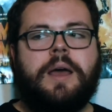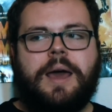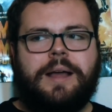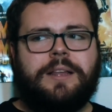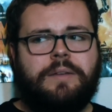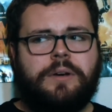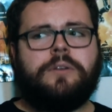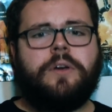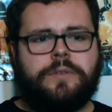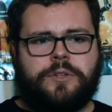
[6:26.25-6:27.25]
And Denis
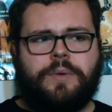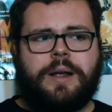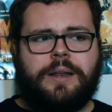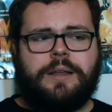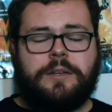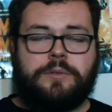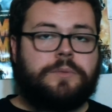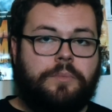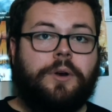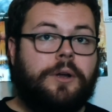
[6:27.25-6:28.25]
Villeneuve's directing it was
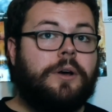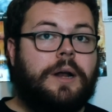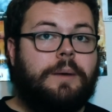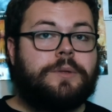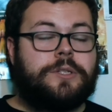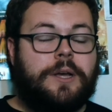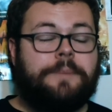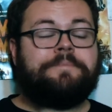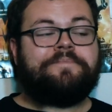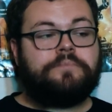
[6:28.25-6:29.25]
pretty good, I would say.